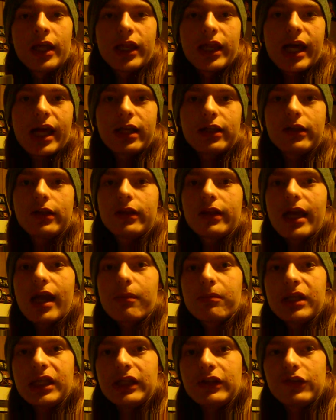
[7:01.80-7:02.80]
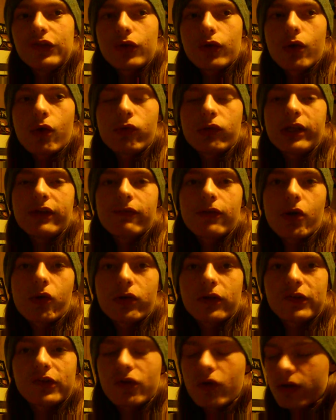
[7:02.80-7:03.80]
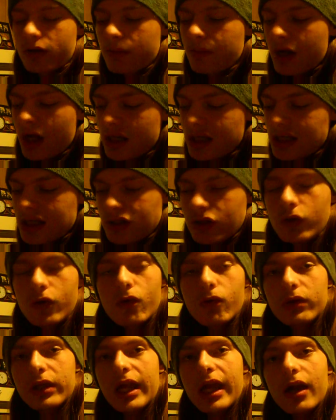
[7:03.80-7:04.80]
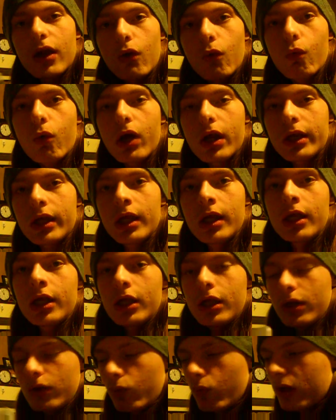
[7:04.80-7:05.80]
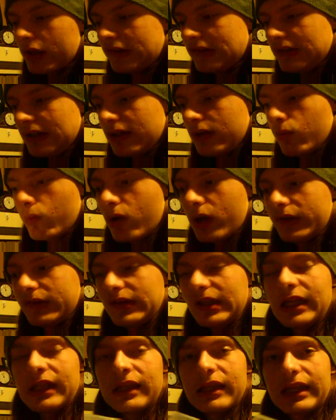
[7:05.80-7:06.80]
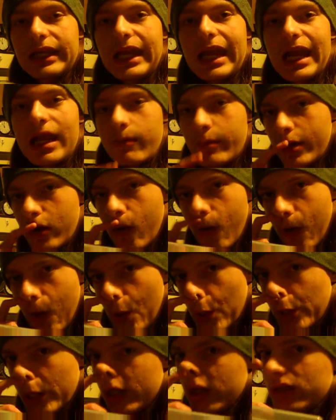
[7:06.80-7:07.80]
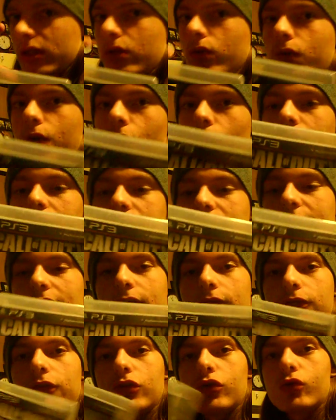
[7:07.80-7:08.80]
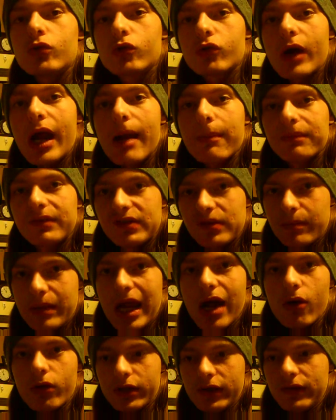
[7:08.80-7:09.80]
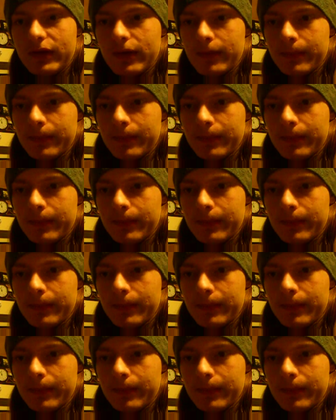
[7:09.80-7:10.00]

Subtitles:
That means you're only focused on the money and you don't care what's in the game at all. You don't give 2 craps about it.